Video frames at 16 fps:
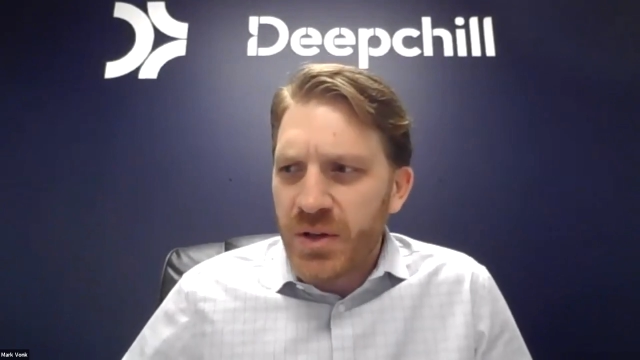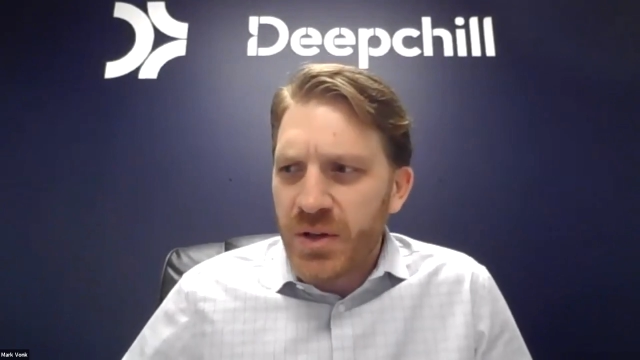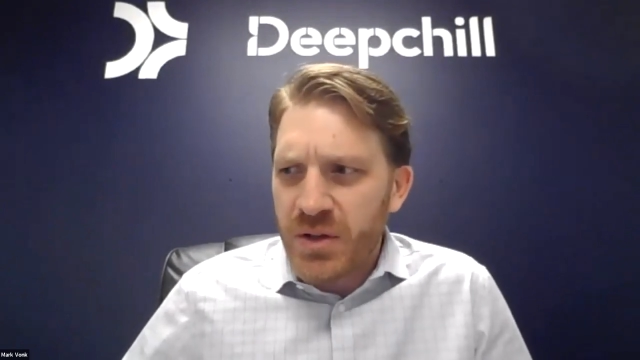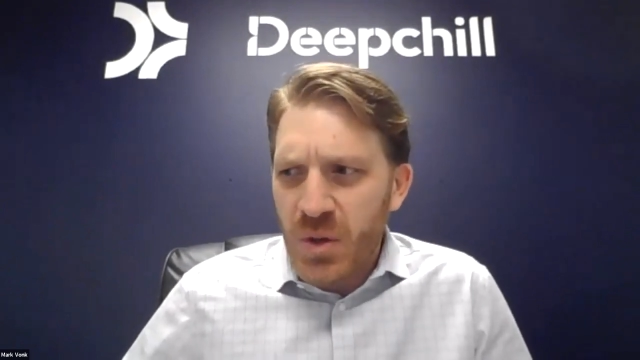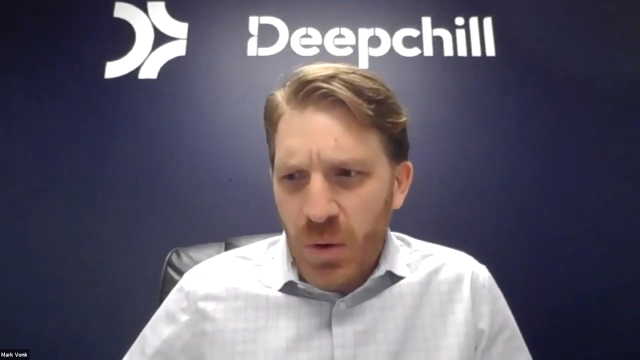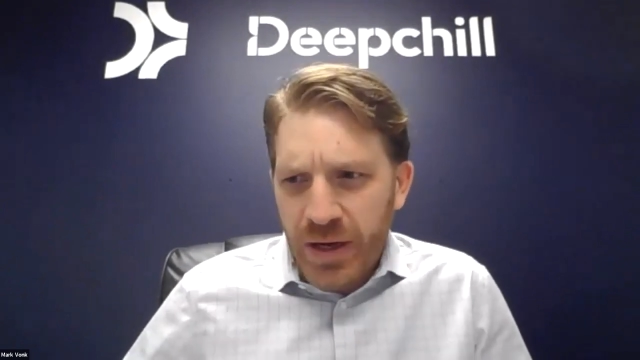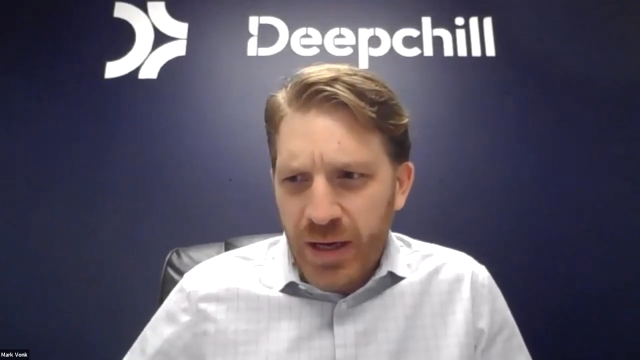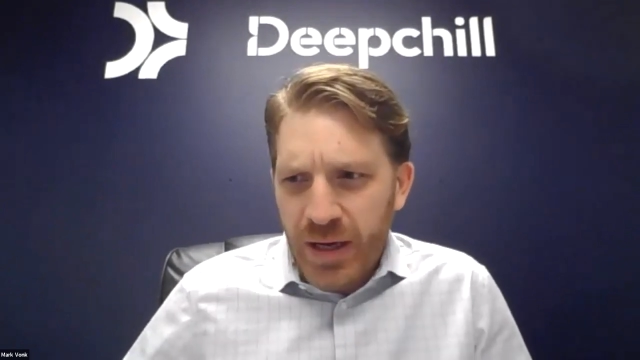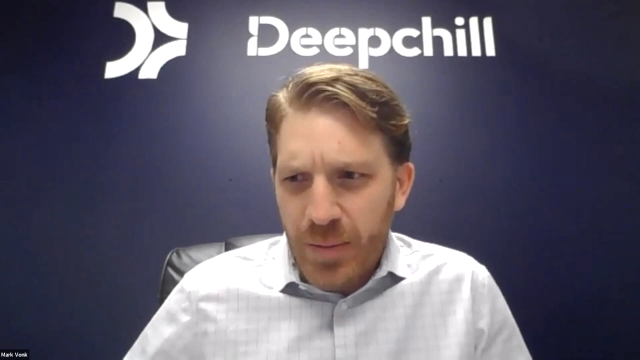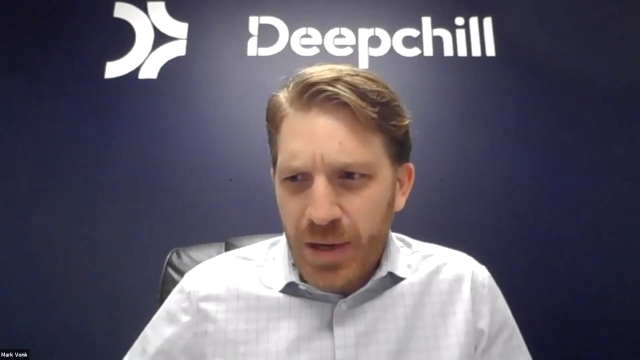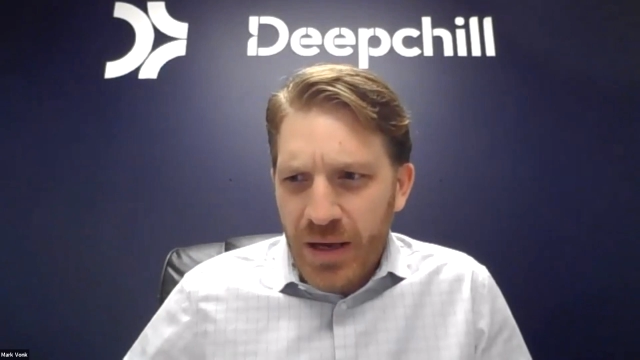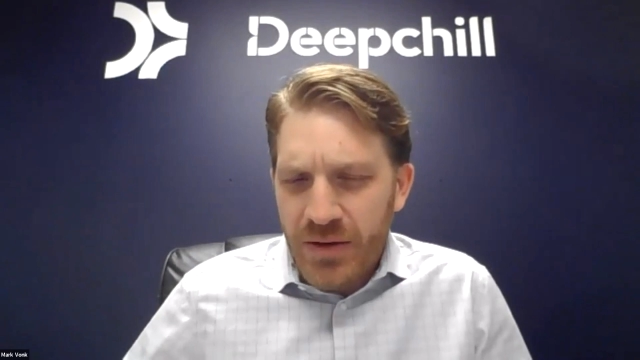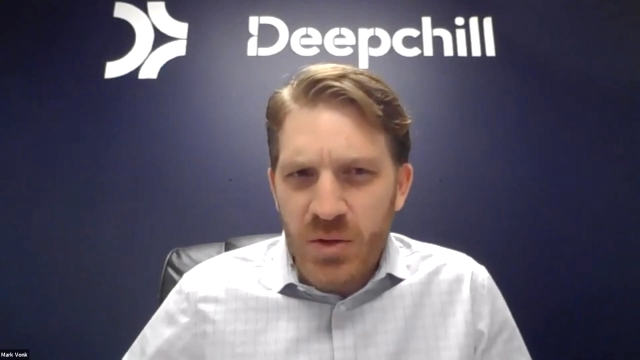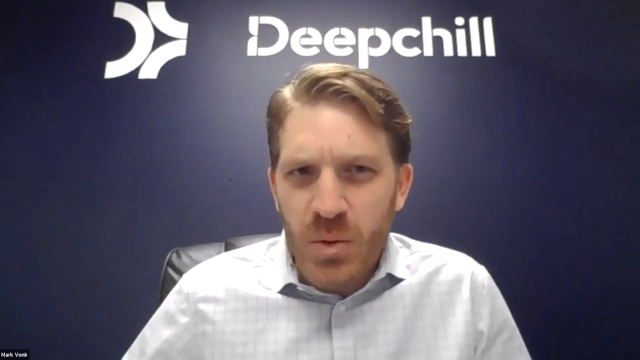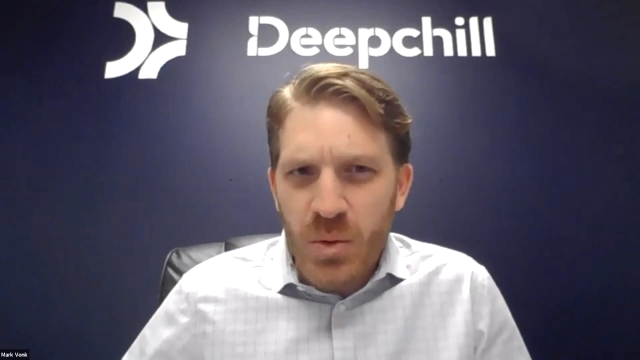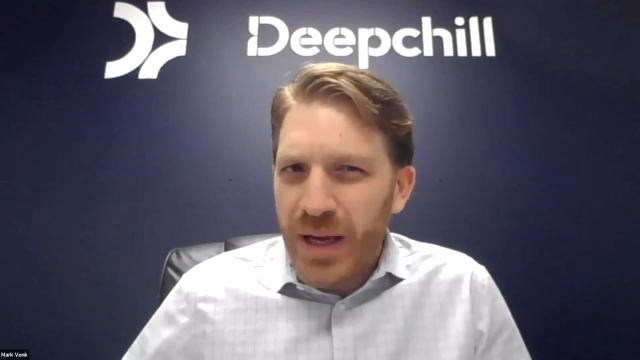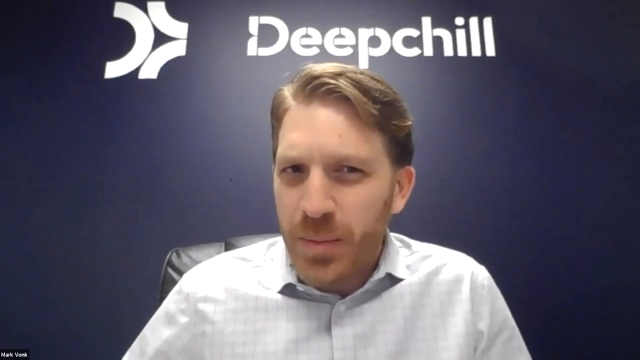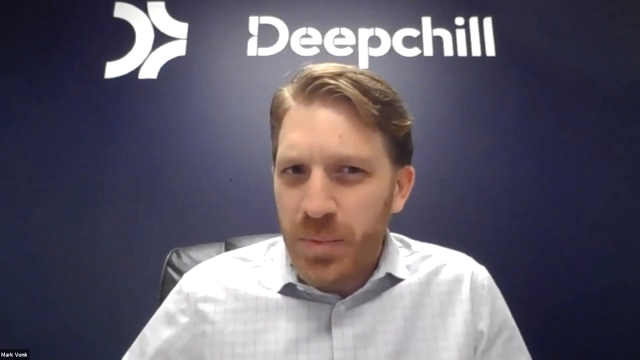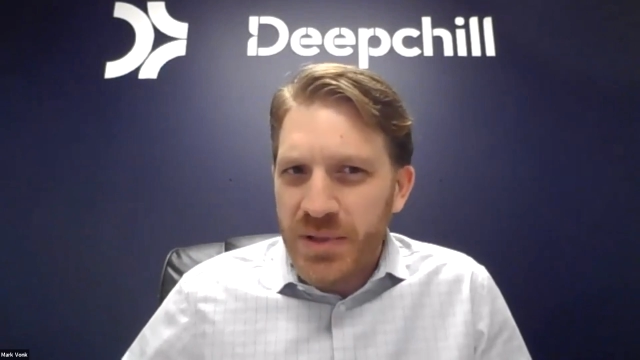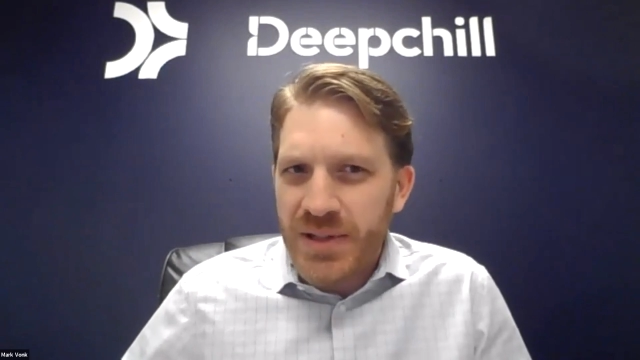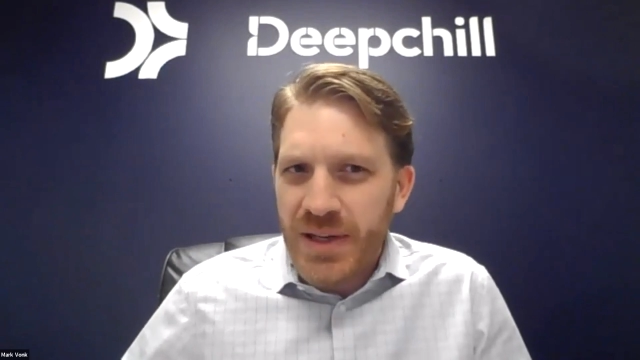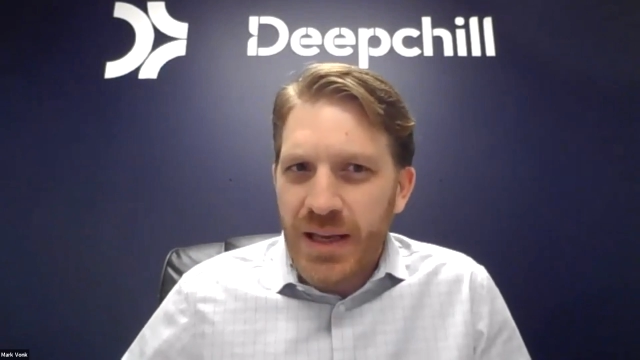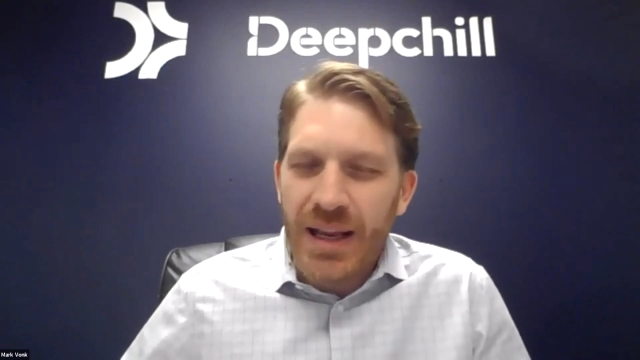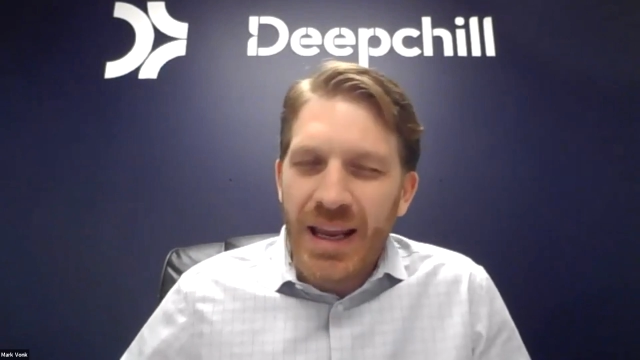So you're talking about
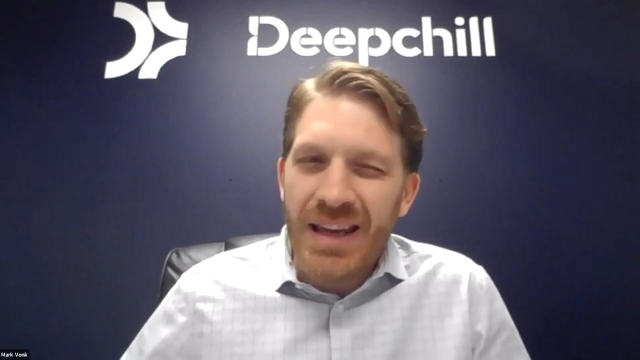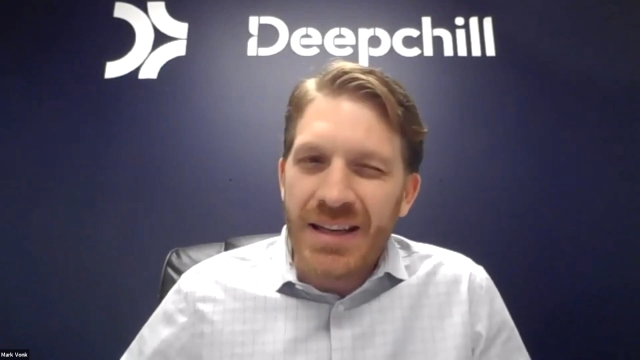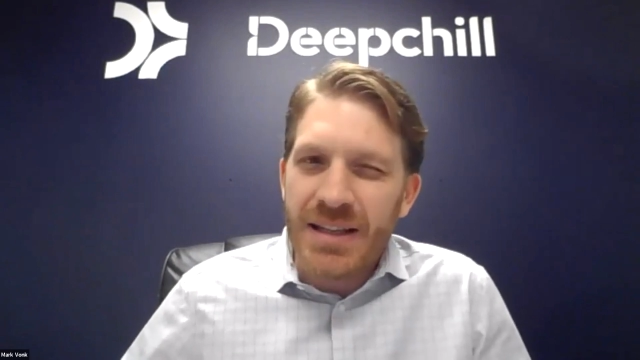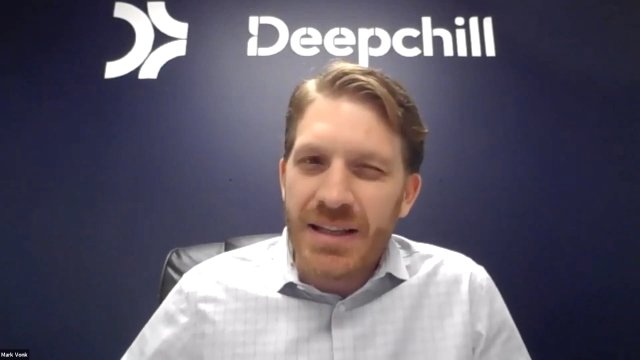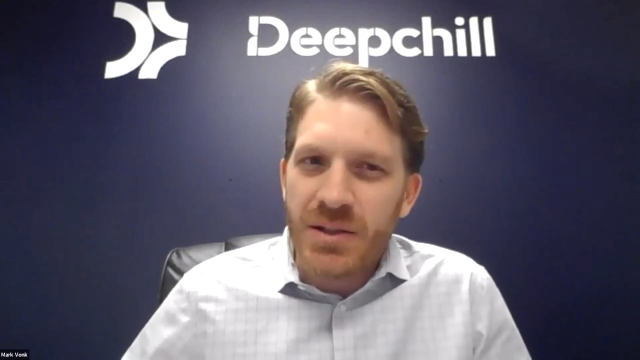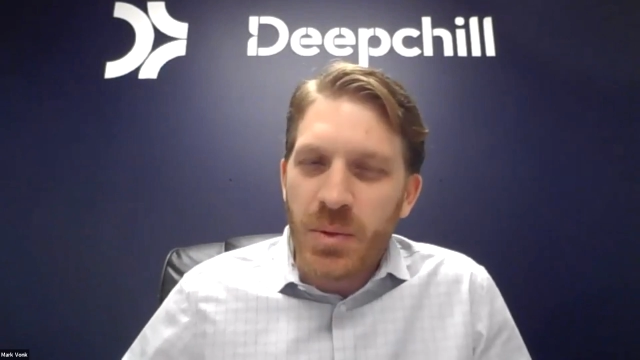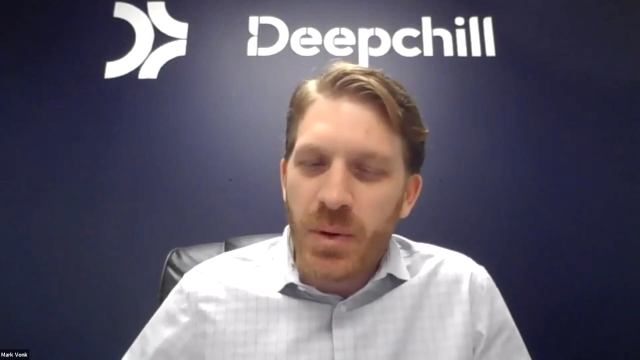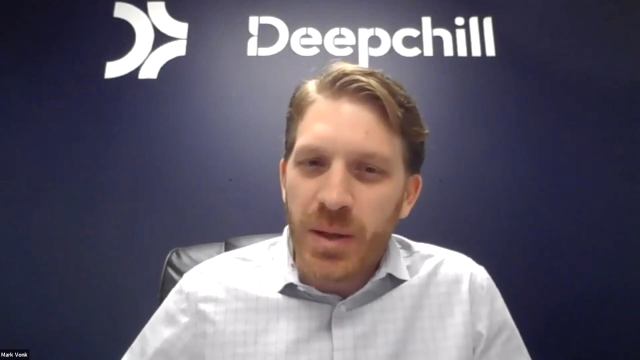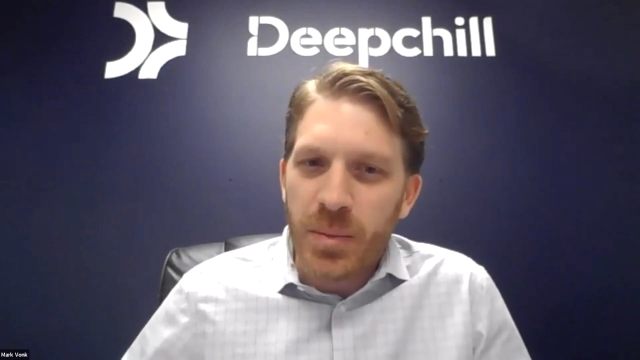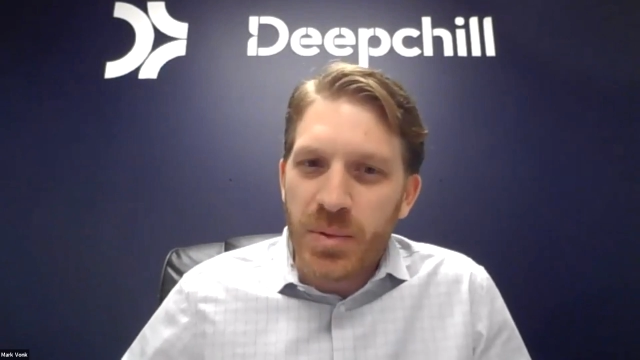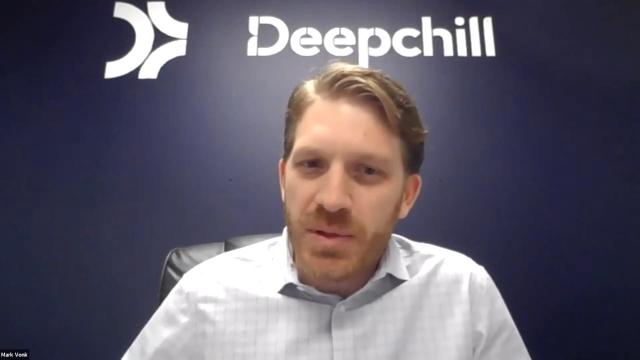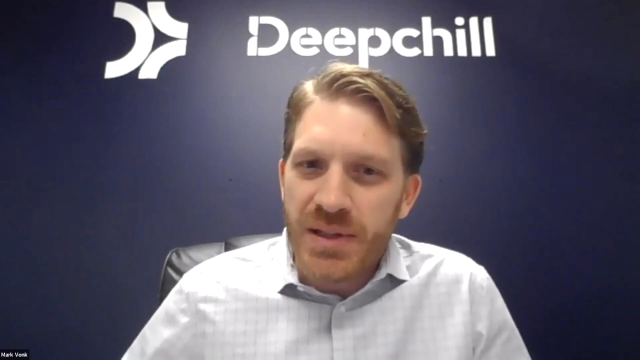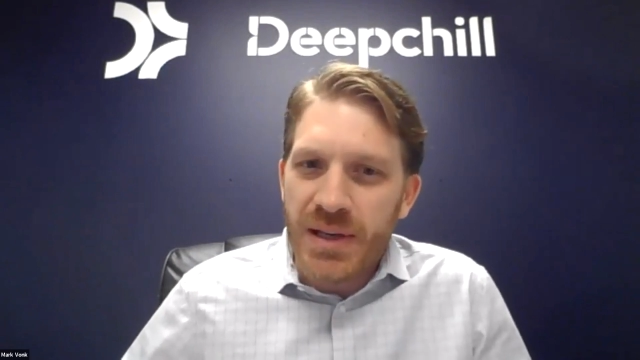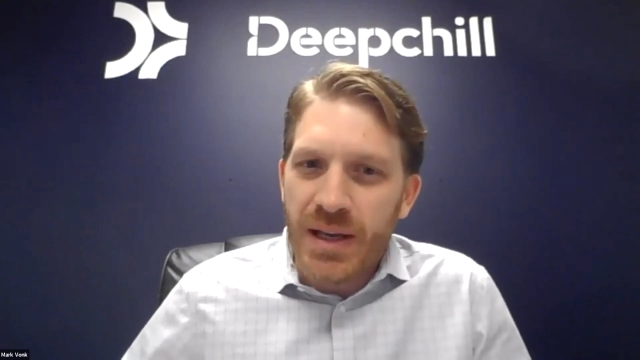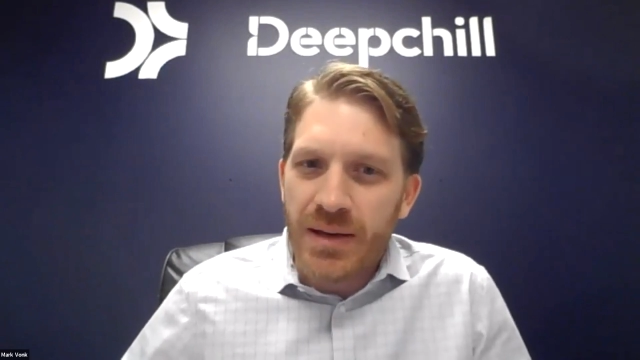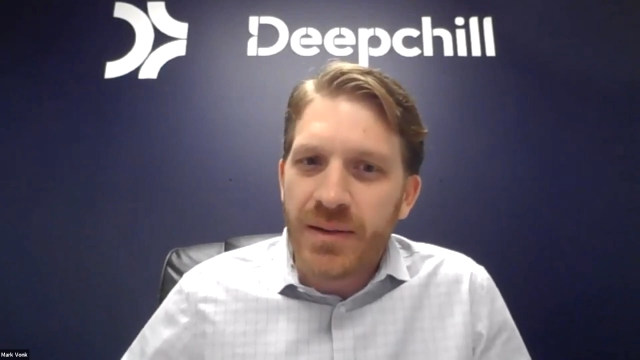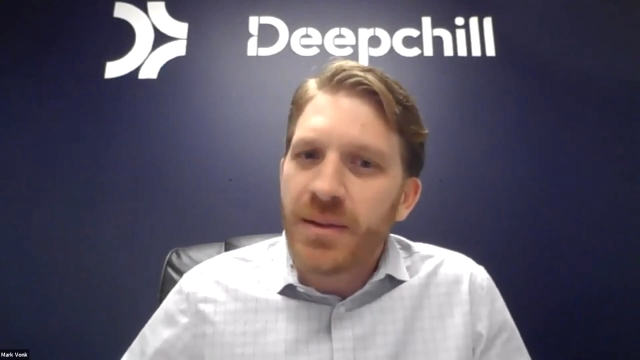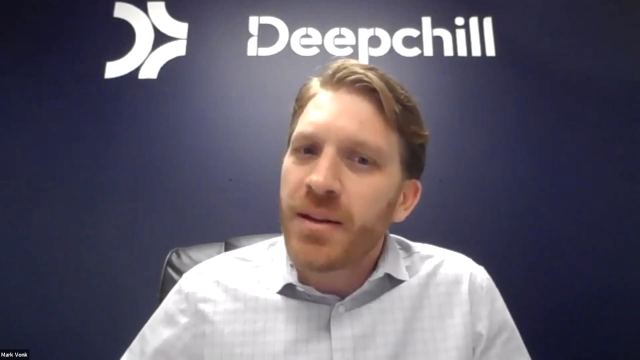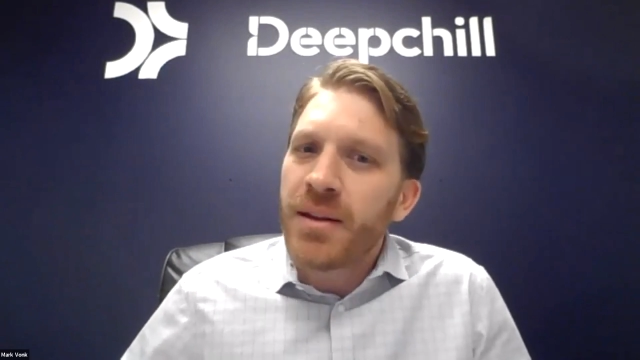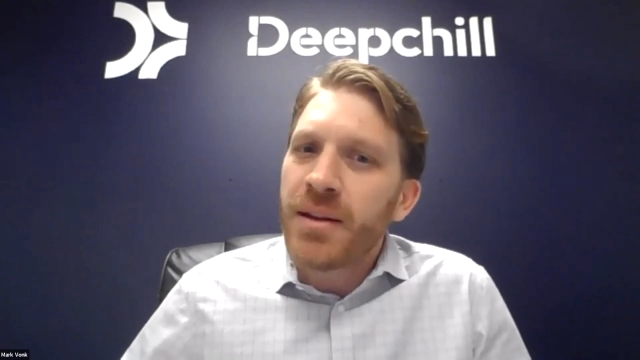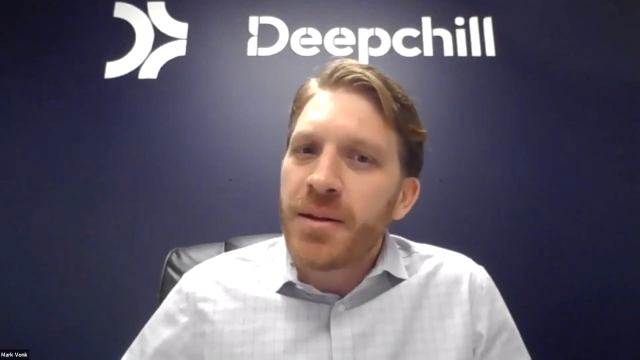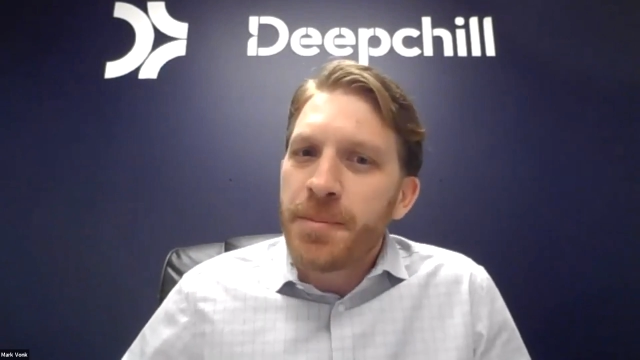20%, 18, 20%